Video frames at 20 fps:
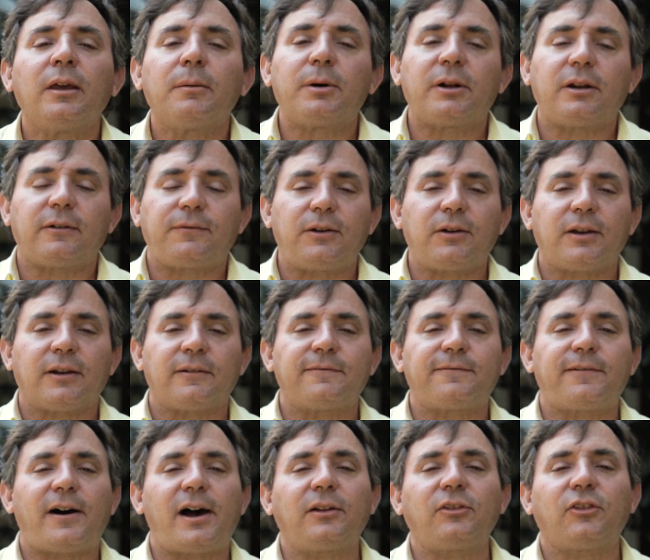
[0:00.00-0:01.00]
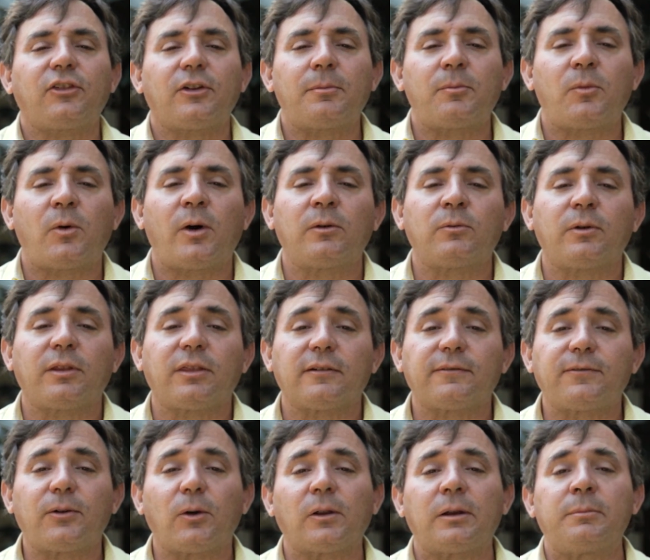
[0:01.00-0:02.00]
but if you can find someone with a
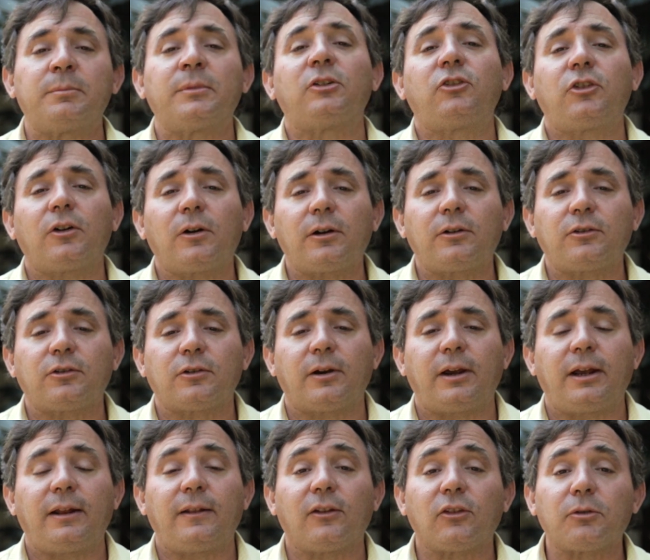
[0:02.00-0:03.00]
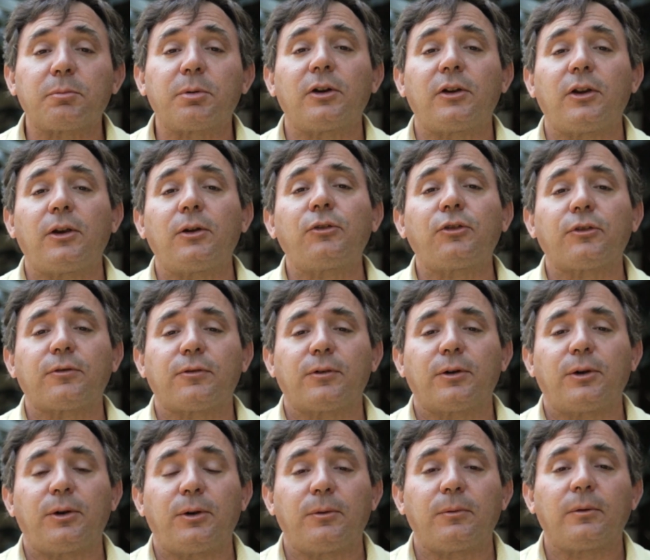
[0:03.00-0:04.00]
fully mature tree that's produced
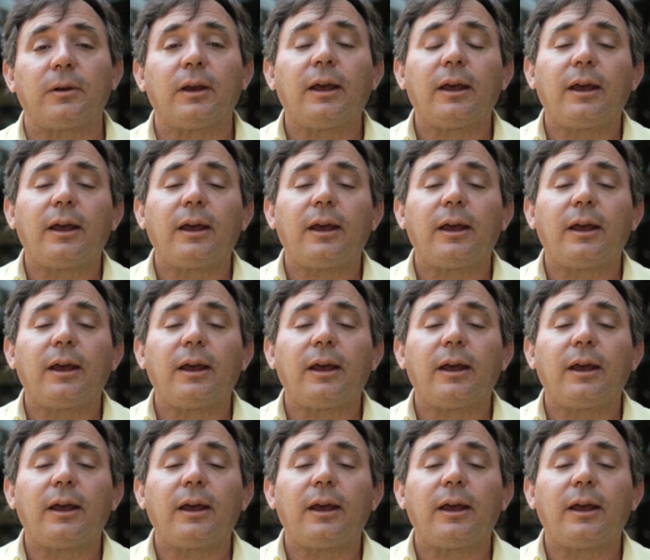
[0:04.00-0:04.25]
fruit